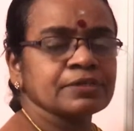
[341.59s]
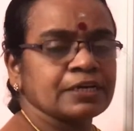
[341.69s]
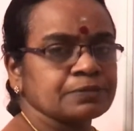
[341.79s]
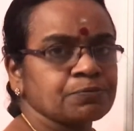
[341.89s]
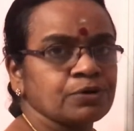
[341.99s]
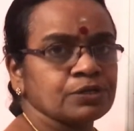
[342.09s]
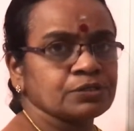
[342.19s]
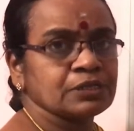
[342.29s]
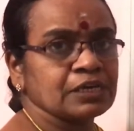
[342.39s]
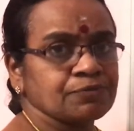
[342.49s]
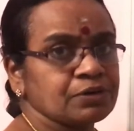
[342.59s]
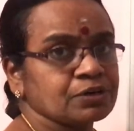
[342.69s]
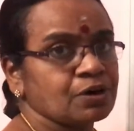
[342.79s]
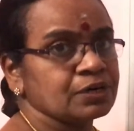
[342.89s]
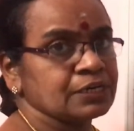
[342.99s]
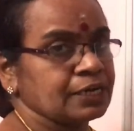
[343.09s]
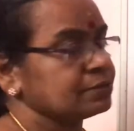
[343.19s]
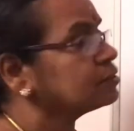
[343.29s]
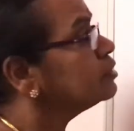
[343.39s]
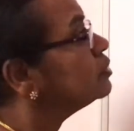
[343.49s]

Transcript: corresponding to the given coordinates.